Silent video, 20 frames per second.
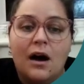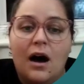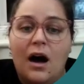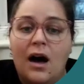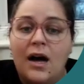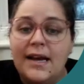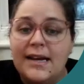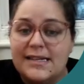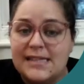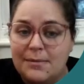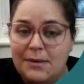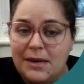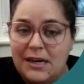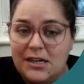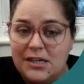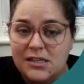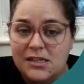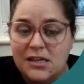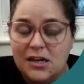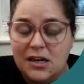eye
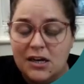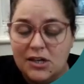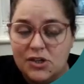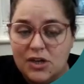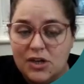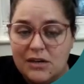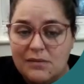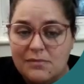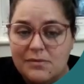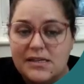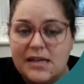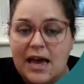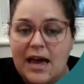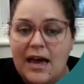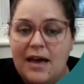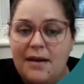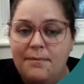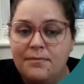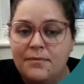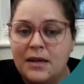examinations and eye drops,
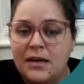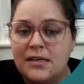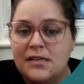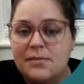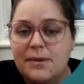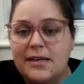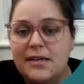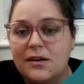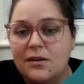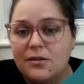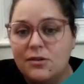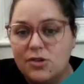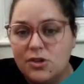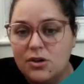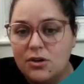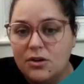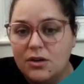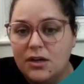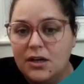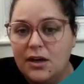depending on the
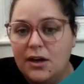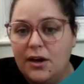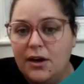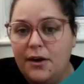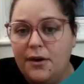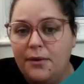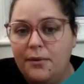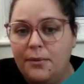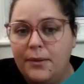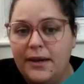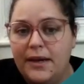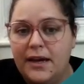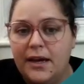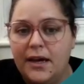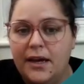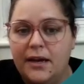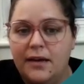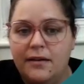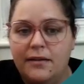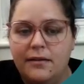dog, you know, we
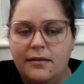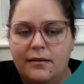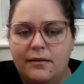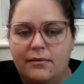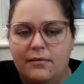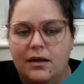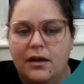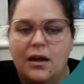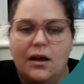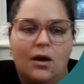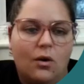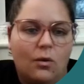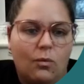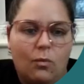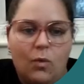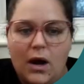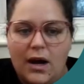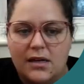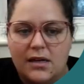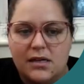can
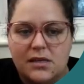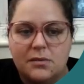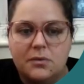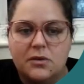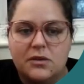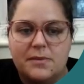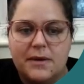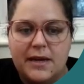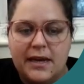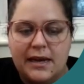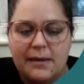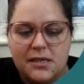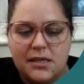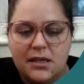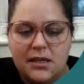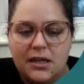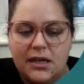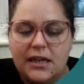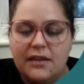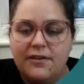work towards being able to
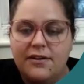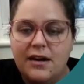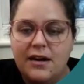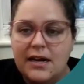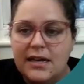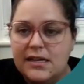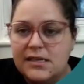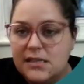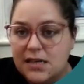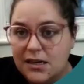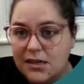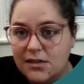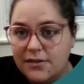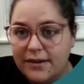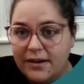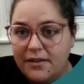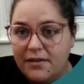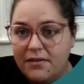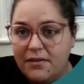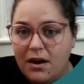look in their eyes, touch
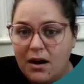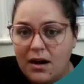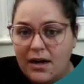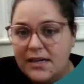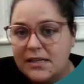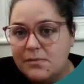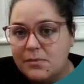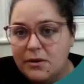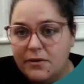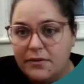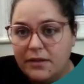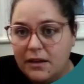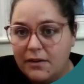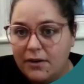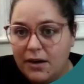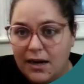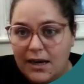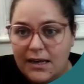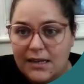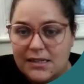around their eyes, moving their
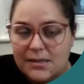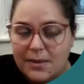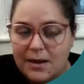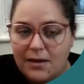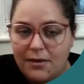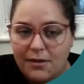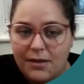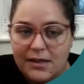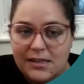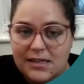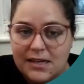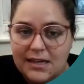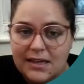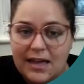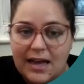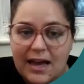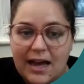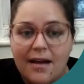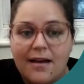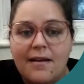eyelids about, things like
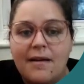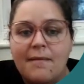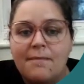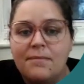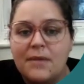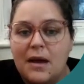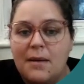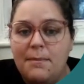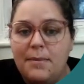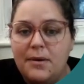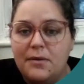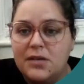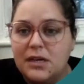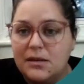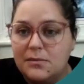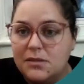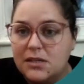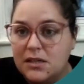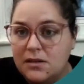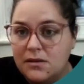that, and build
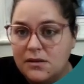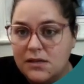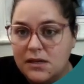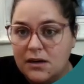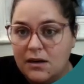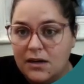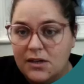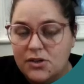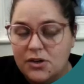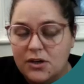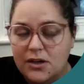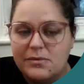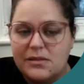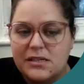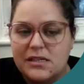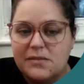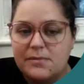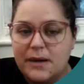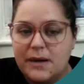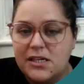up to using eye drops,
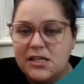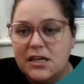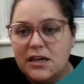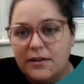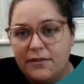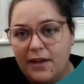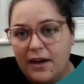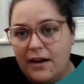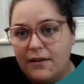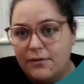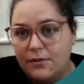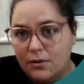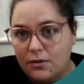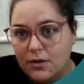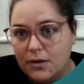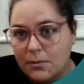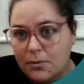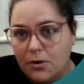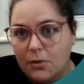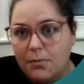especially if they have
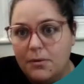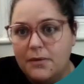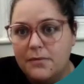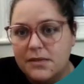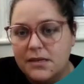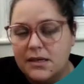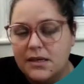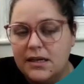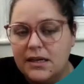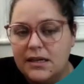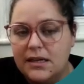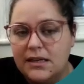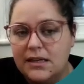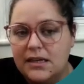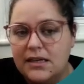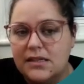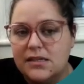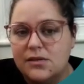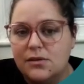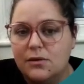chronic problems and need
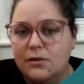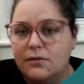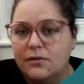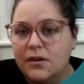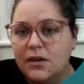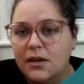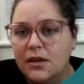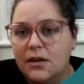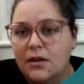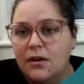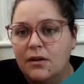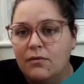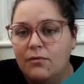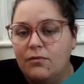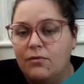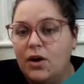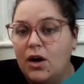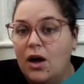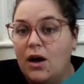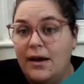these sort of
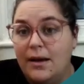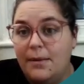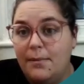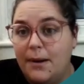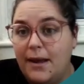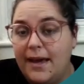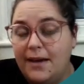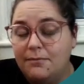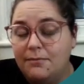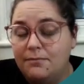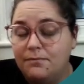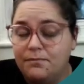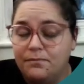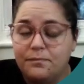reliably.